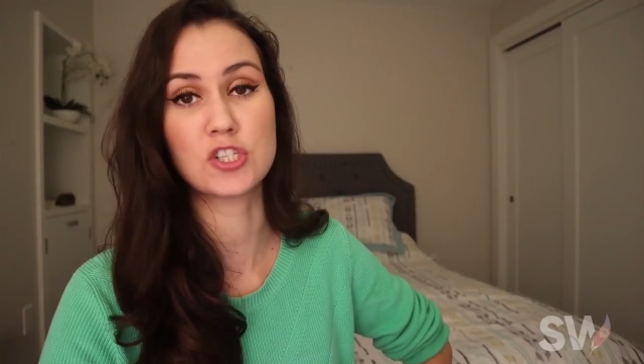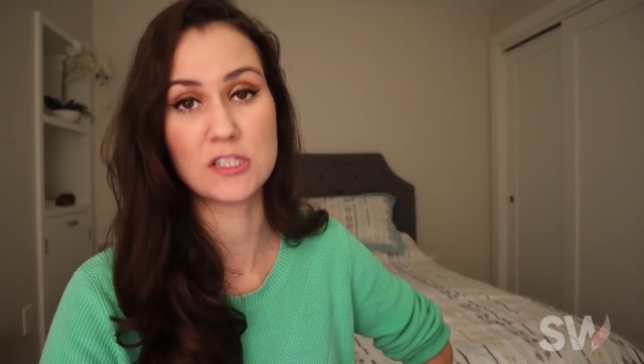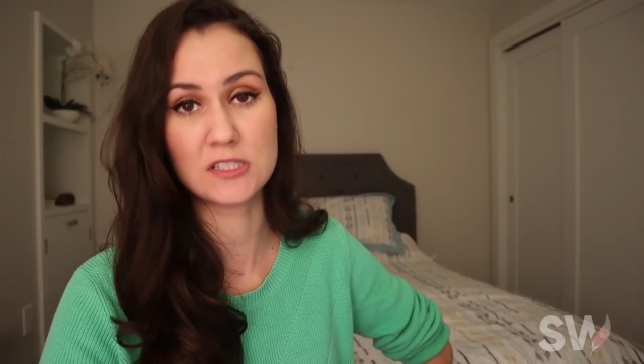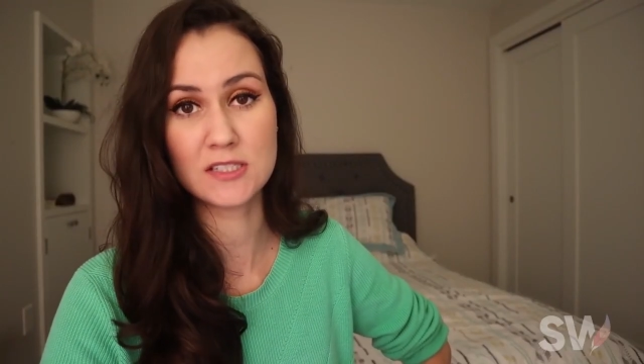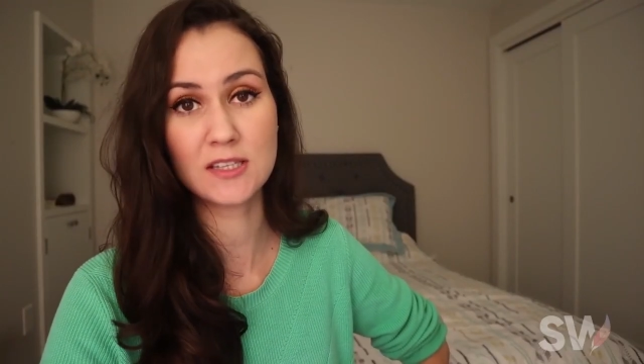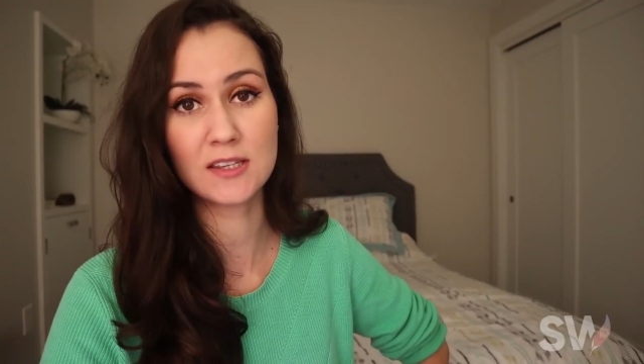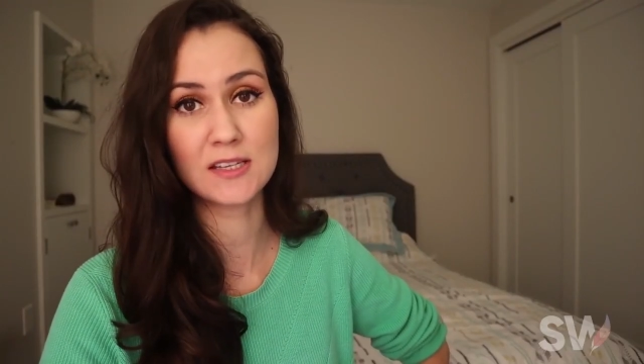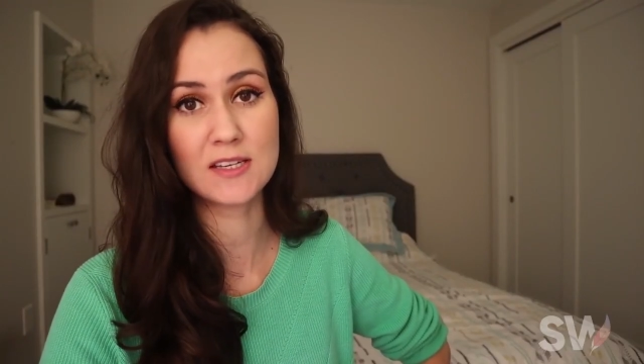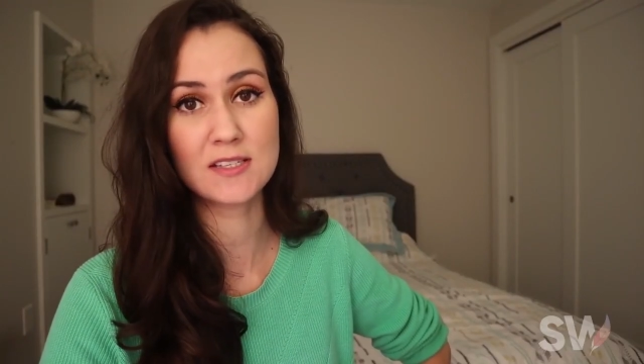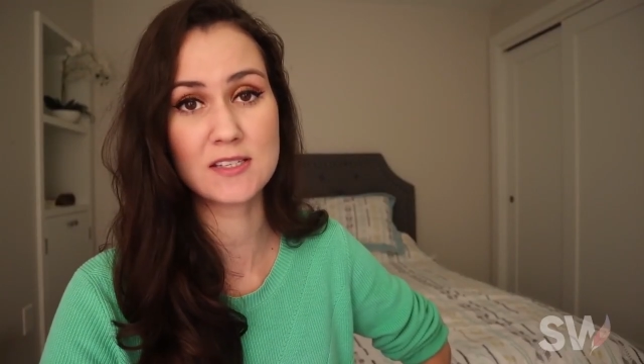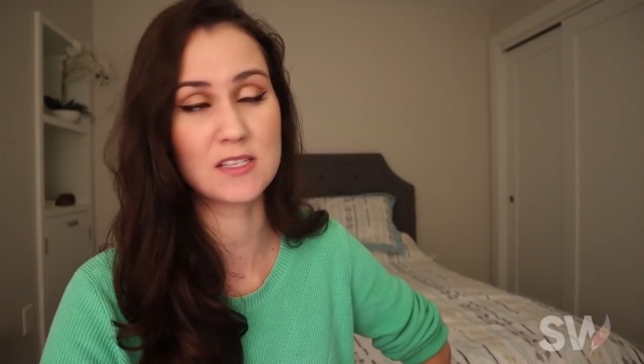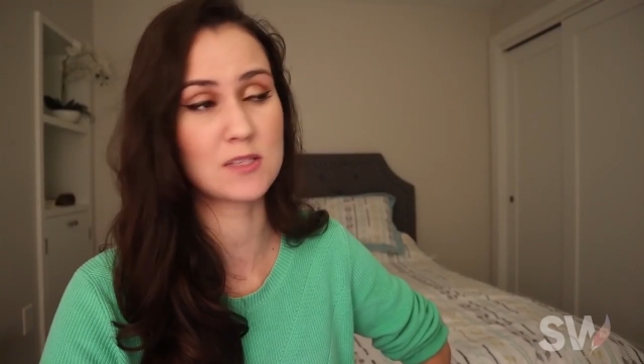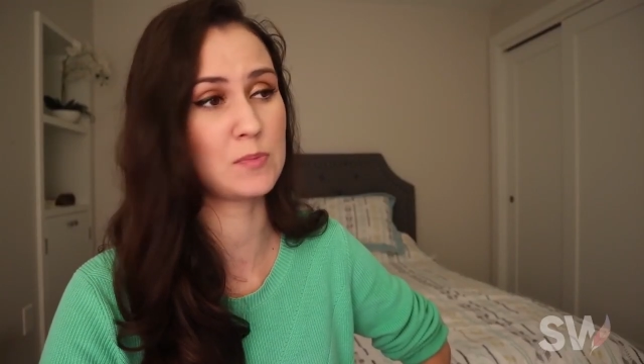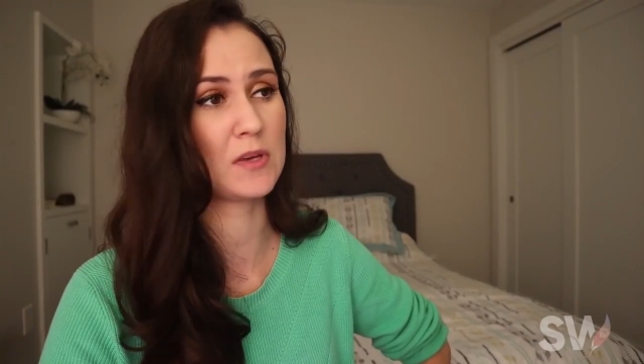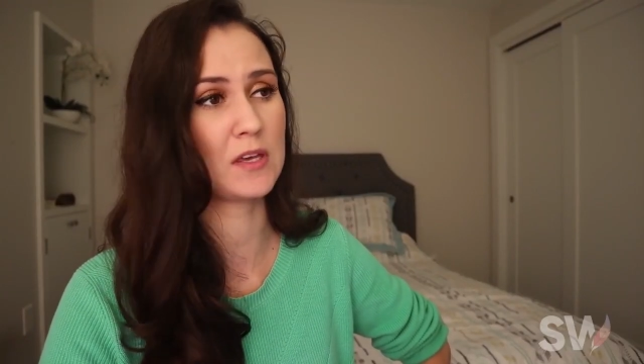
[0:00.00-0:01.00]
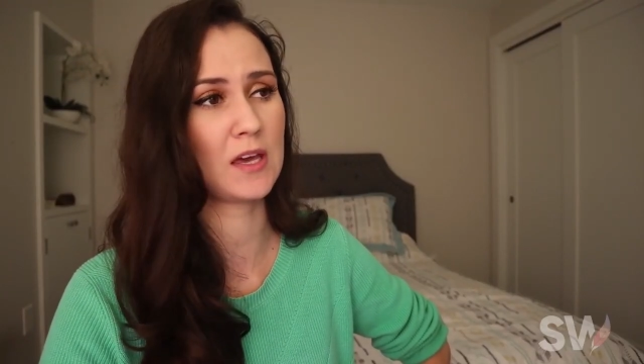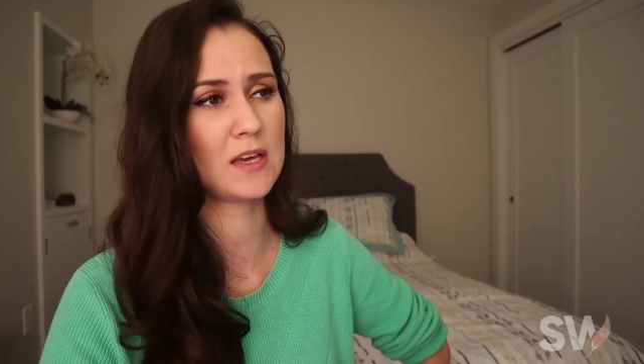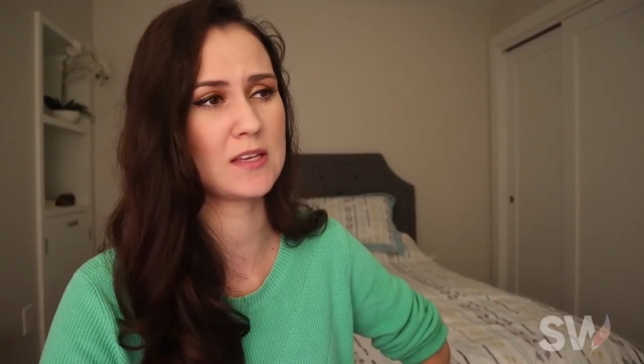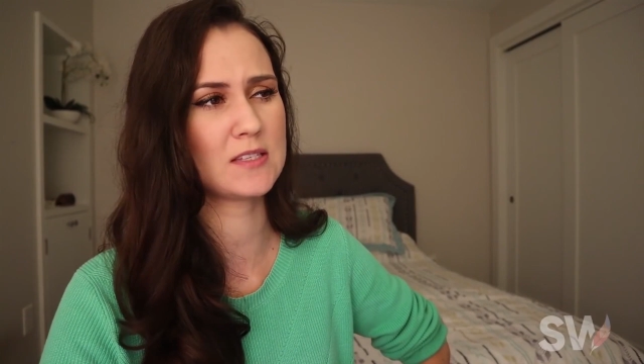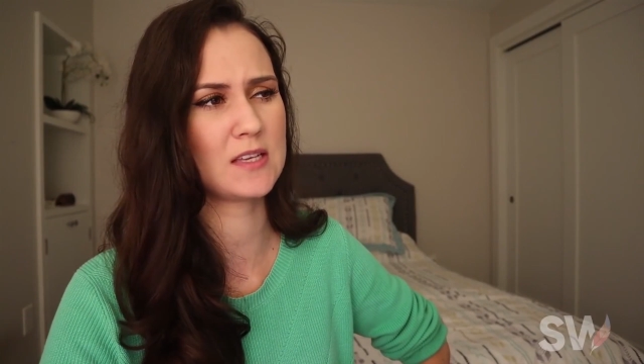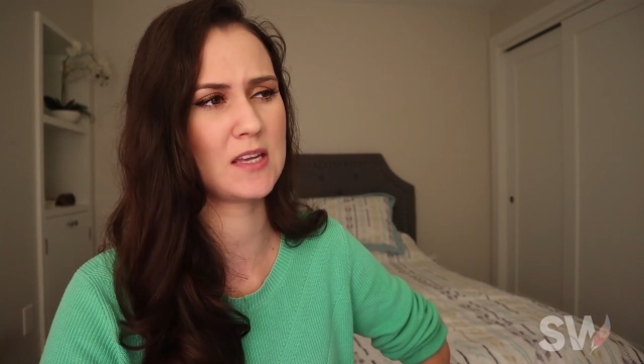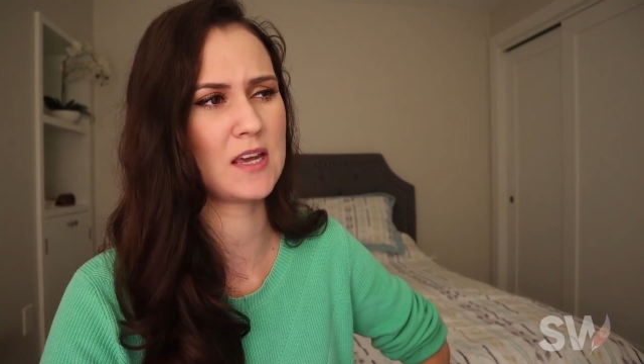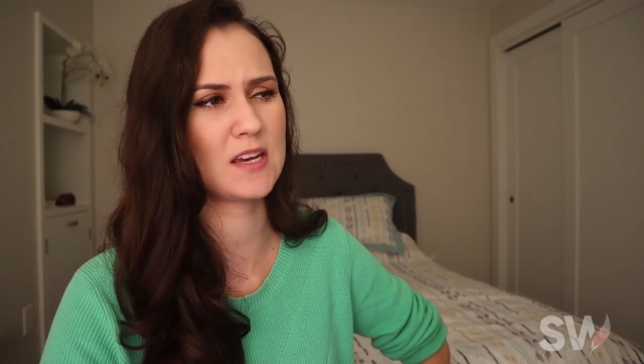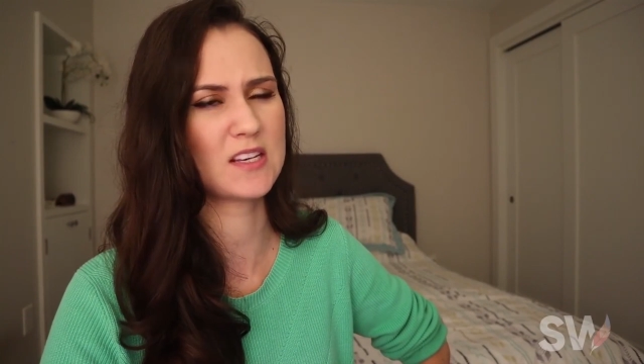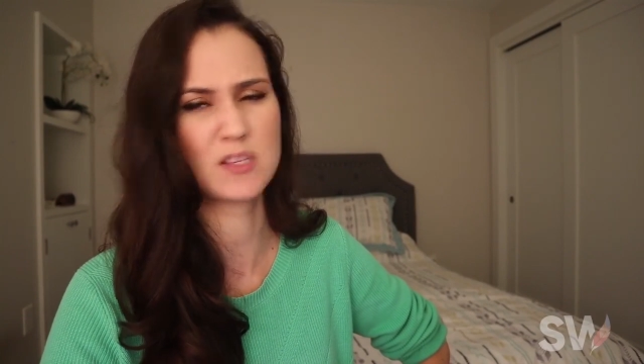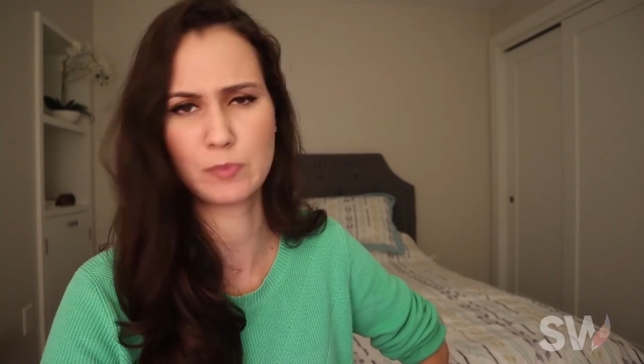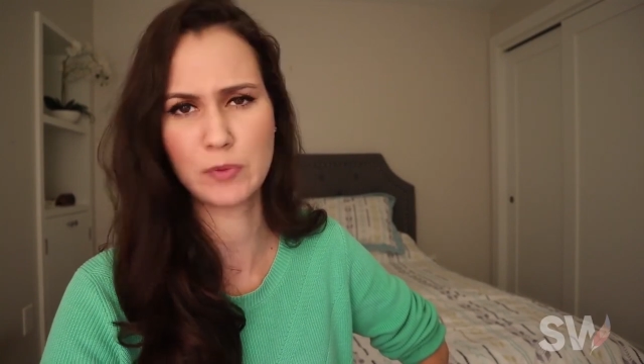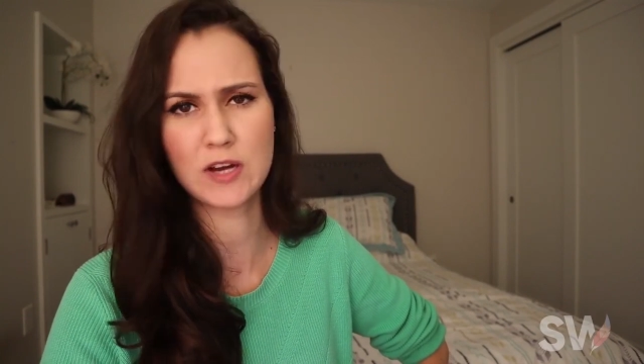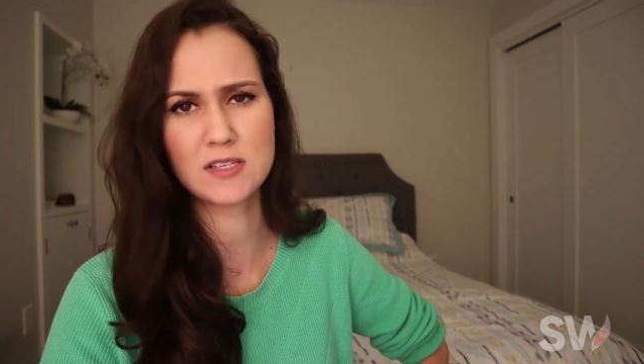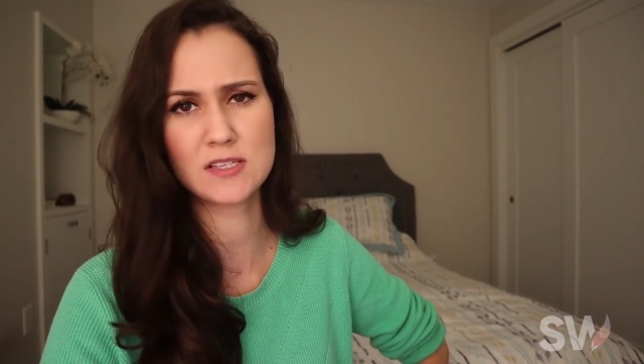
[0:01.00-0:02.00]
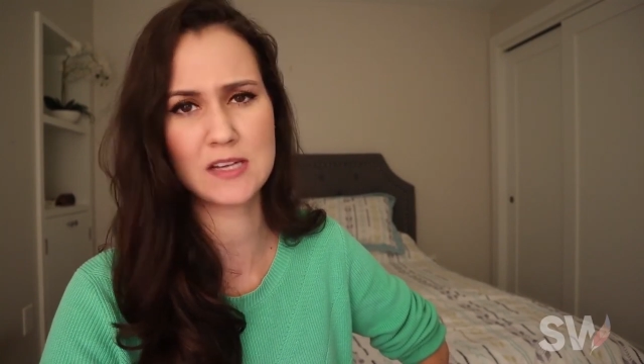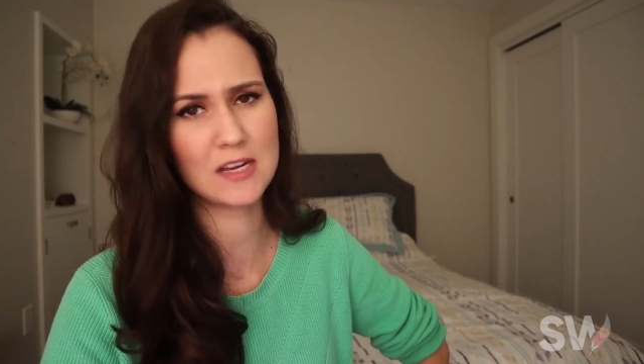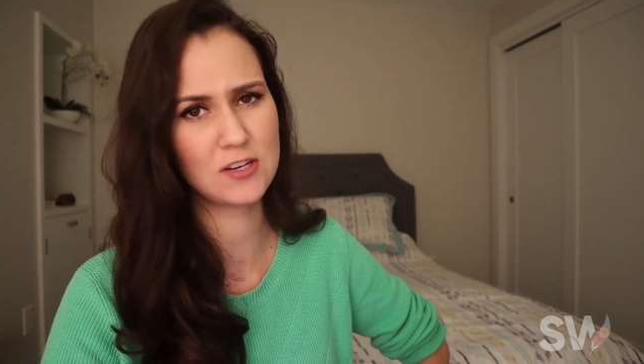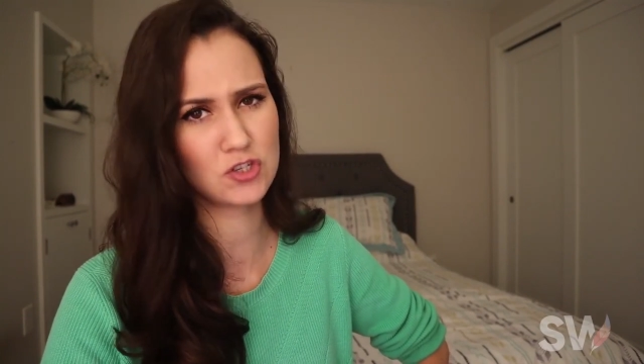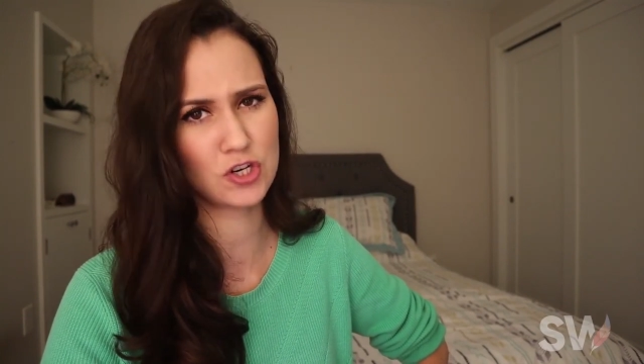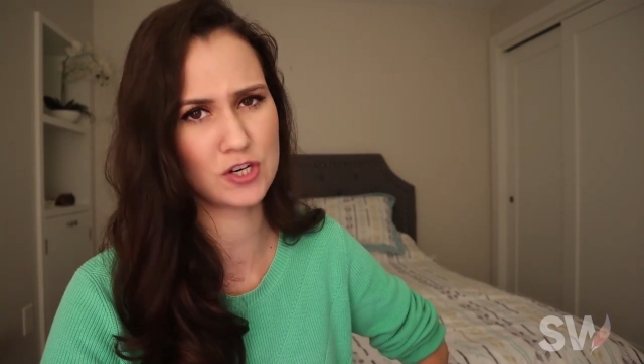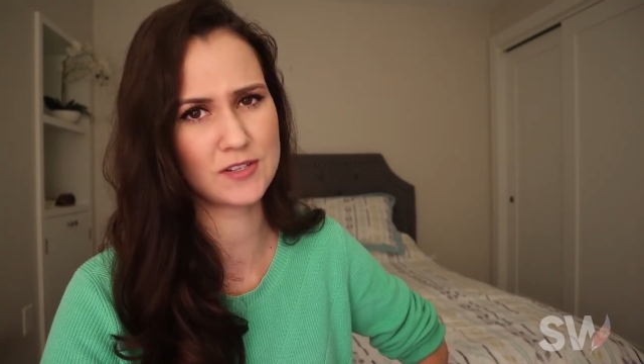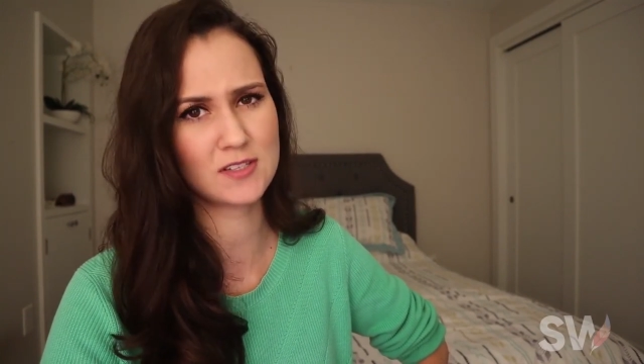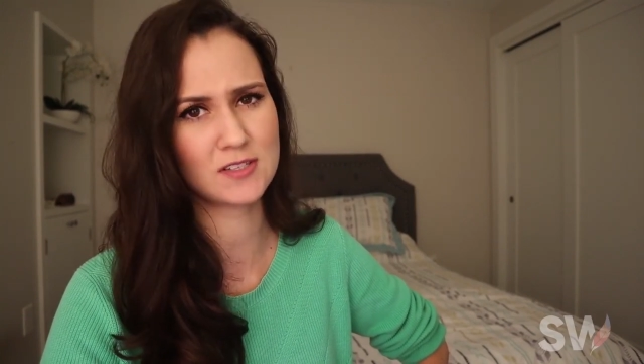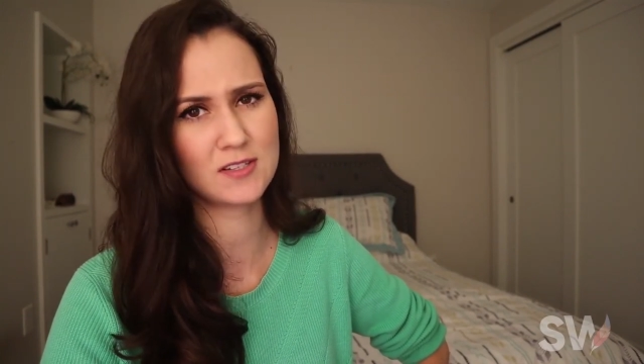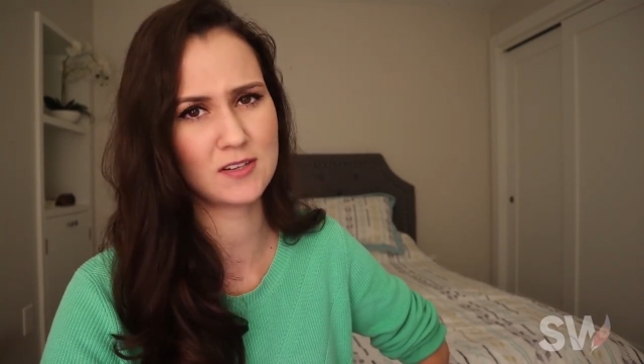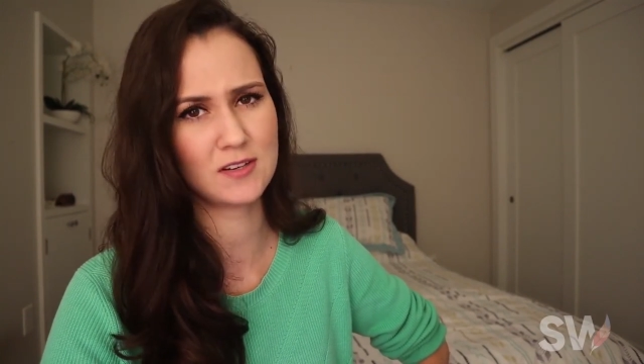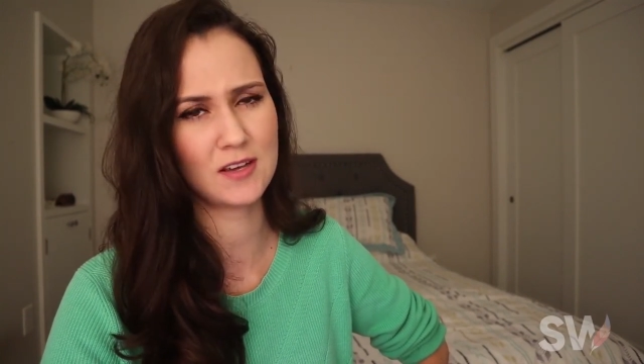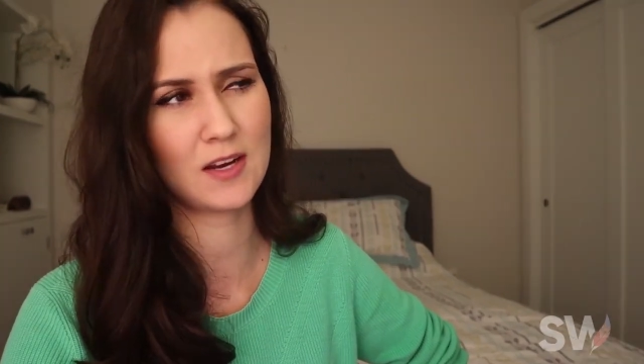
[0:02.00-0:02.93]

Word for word: she did this is because he expressed interest